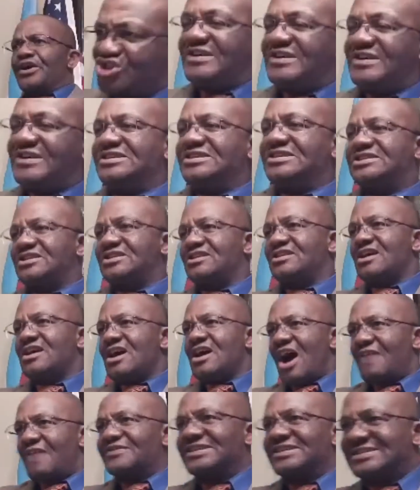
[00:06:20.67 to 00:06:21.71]

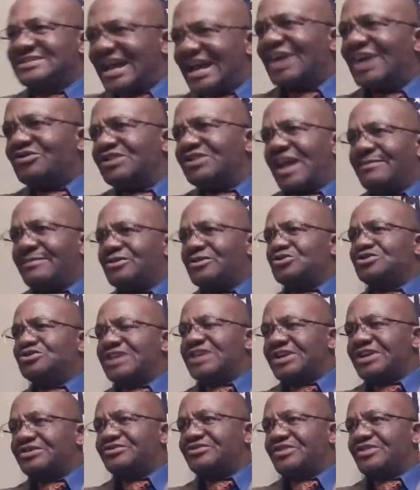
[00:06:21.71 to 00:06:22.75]
Of the Southern Cameroon
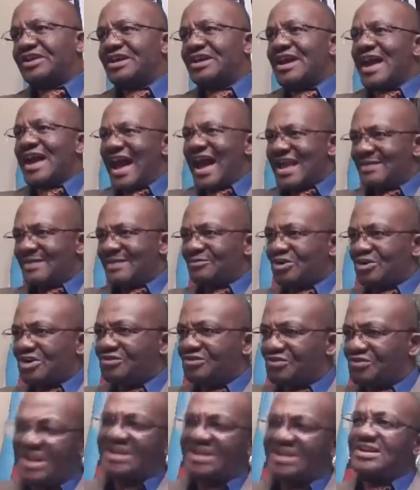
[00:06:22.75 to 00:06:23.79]
territory. I am going
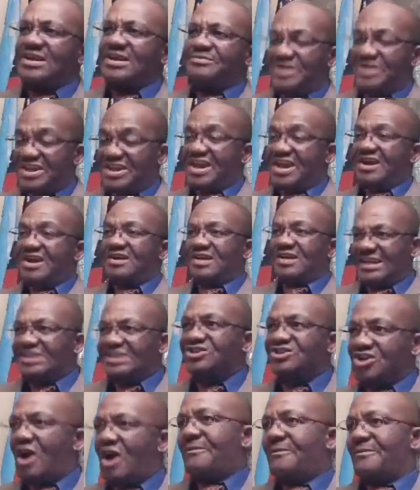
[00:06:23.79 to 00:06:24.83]
to read them here
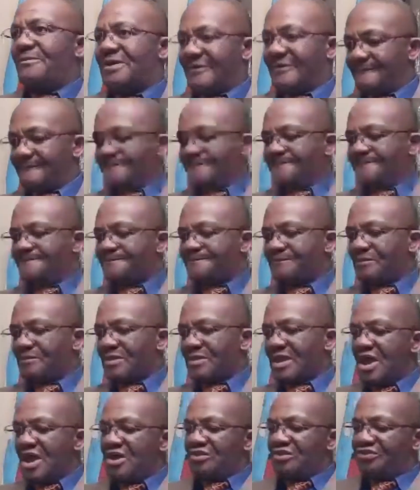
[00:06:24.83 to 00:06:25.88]
in number.
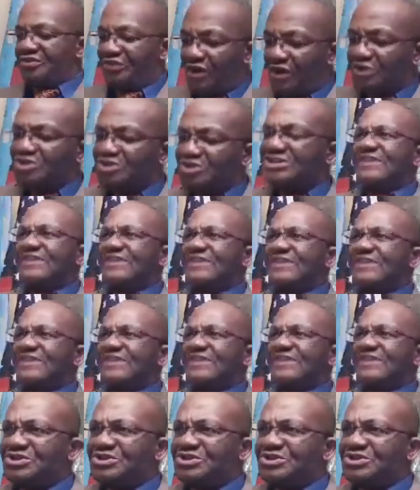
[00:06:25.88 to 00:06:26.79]
Those countries